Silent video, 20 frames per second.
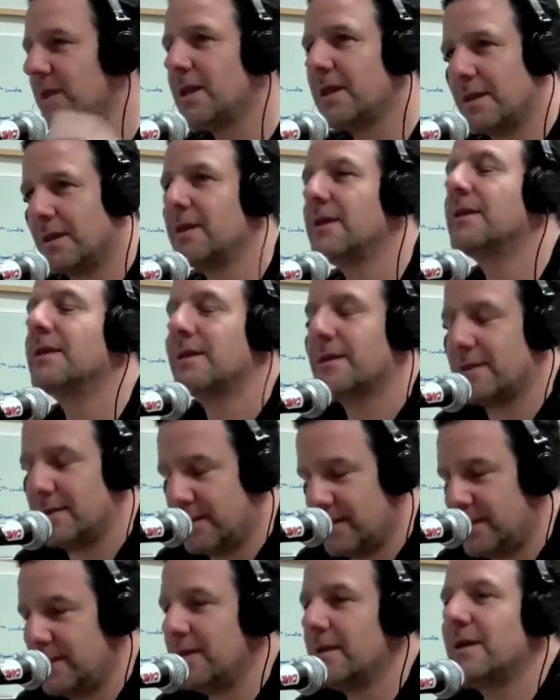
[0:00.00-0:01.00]
and then you could open
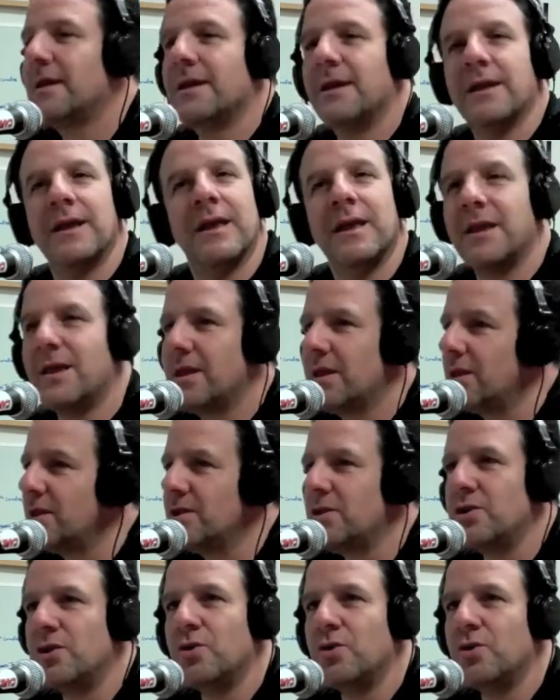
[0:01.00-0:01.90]
up a whole can of worms.